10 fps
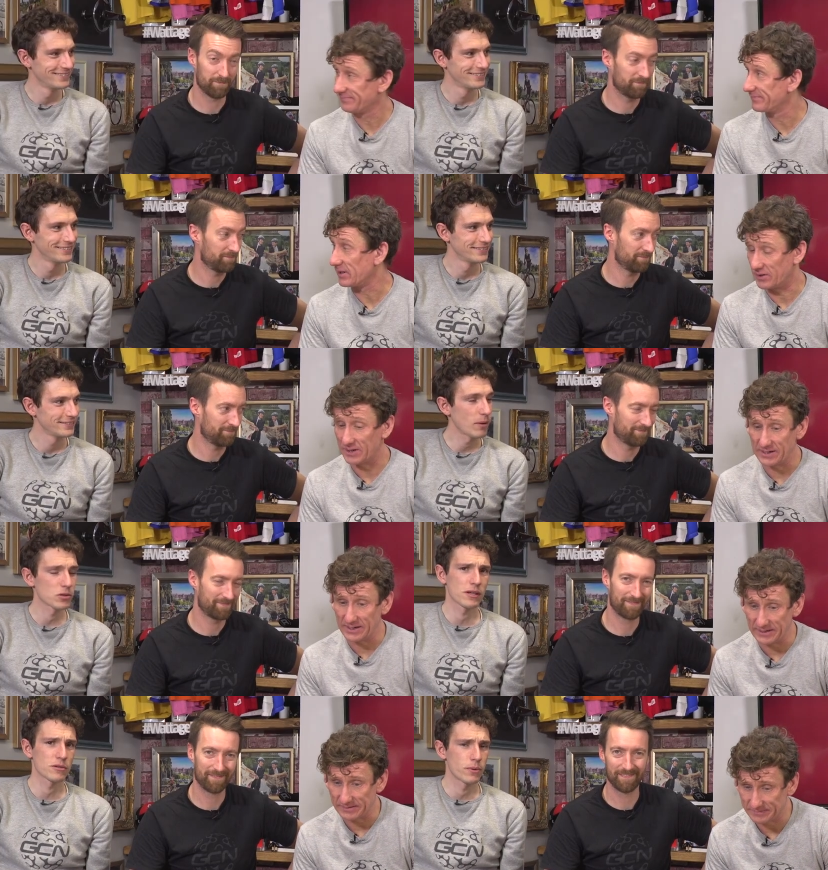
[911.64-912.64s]
Speaker 1: Very good. Oh, indeed.
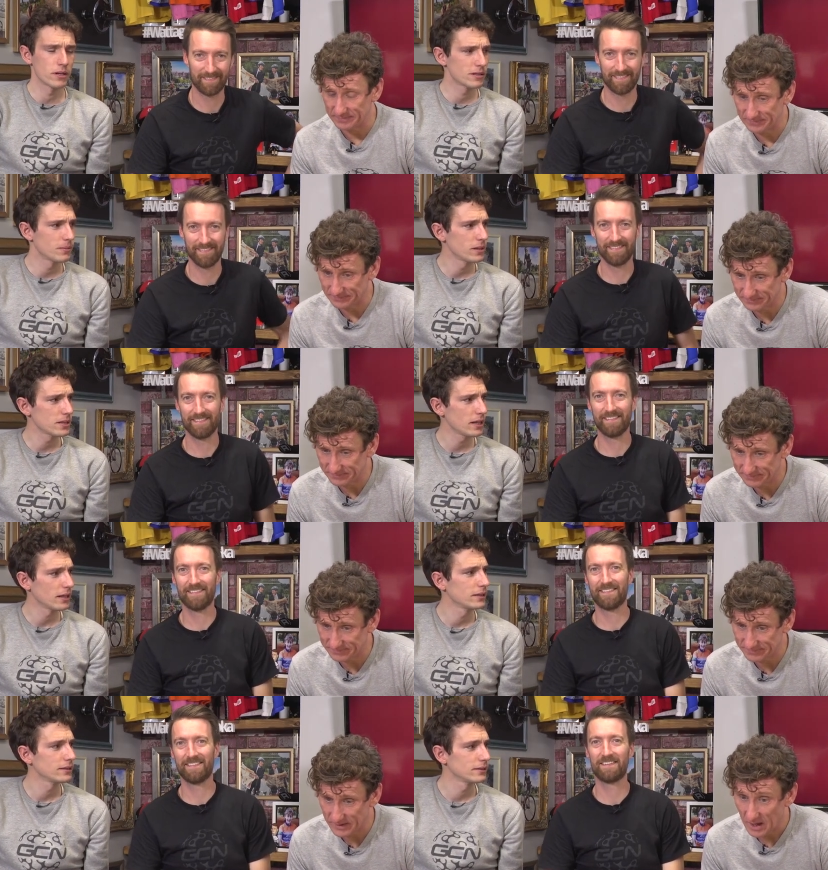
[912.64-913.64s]
How that's predictable, is it?
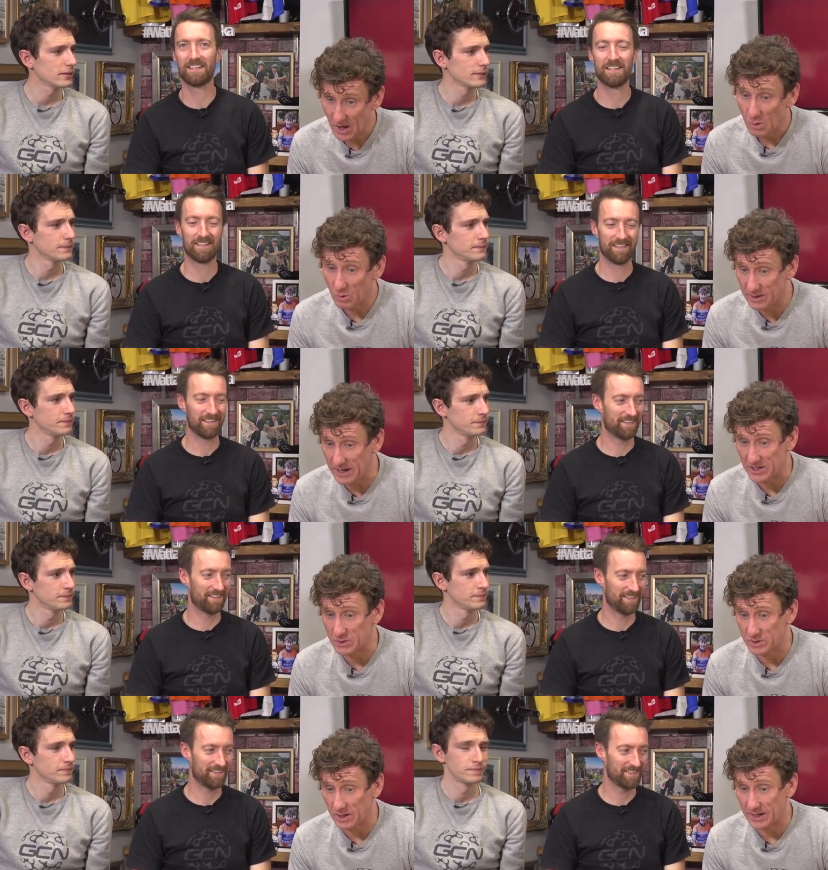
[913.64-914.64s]
Well, this
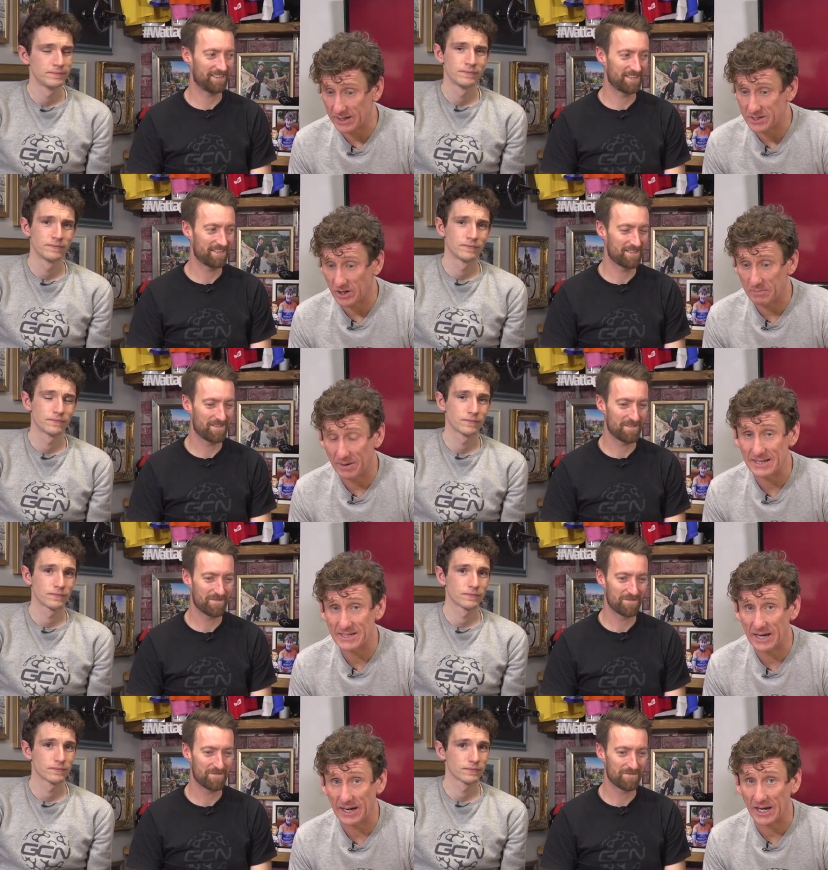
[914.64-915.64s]
was under our Taipei
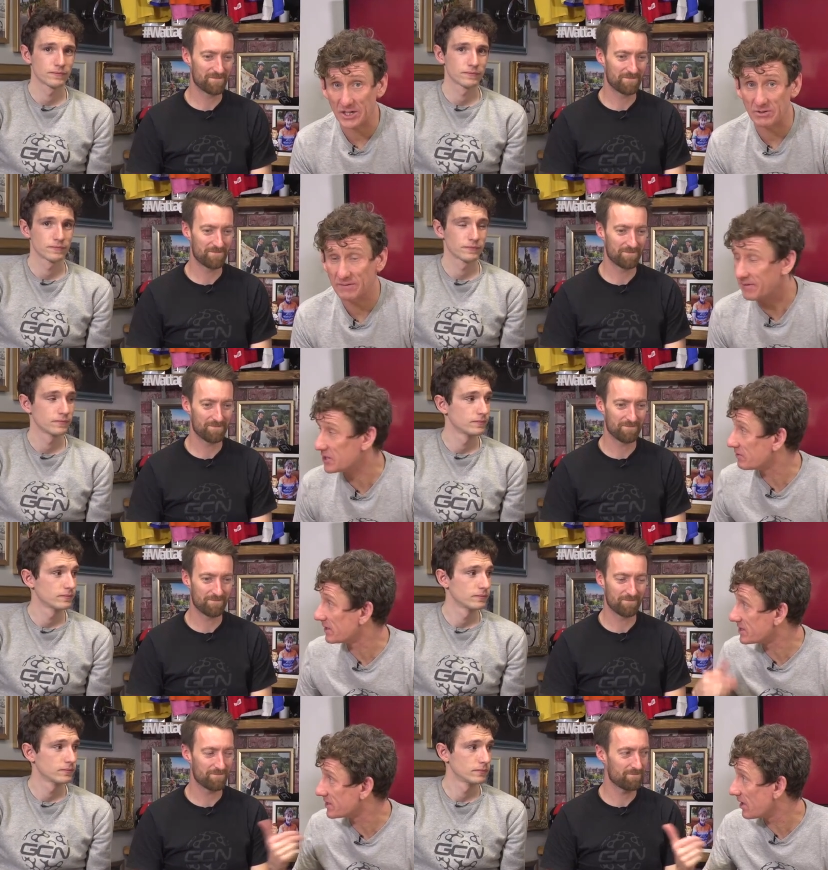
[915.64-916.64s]
Tech Extra featuring
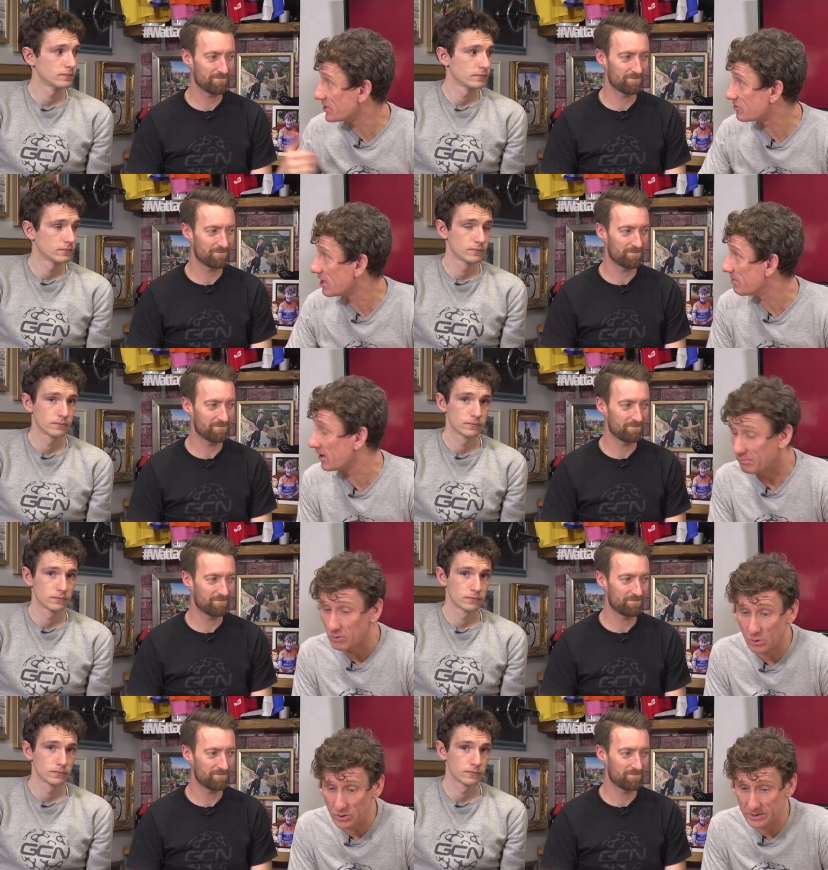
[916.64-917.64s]
Size Trip
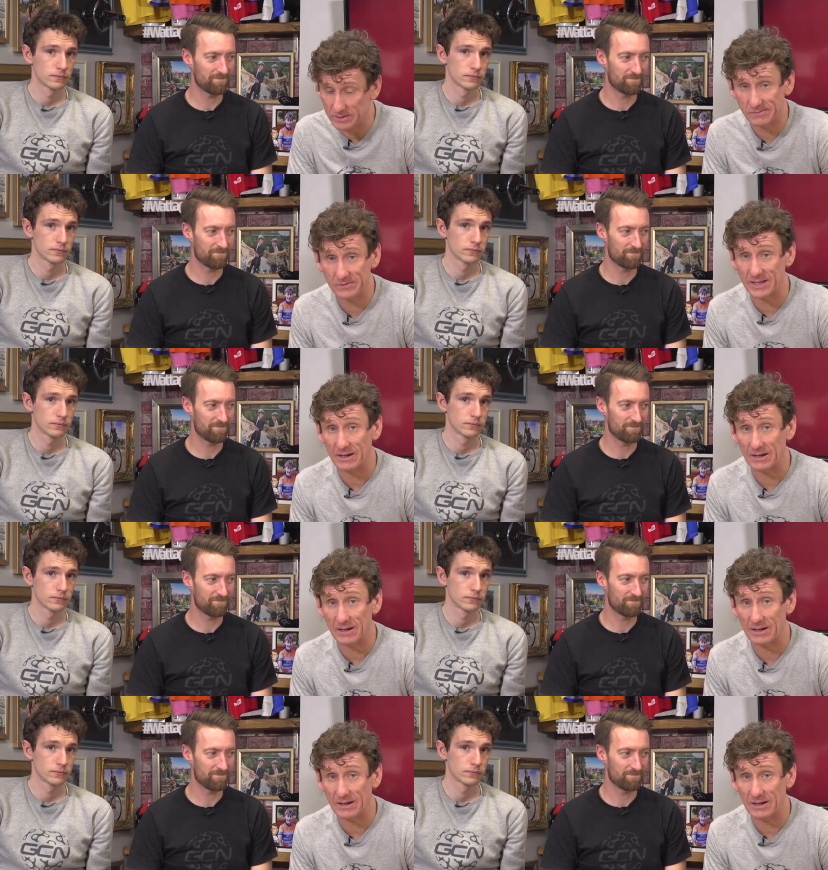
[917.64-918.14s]
abroad to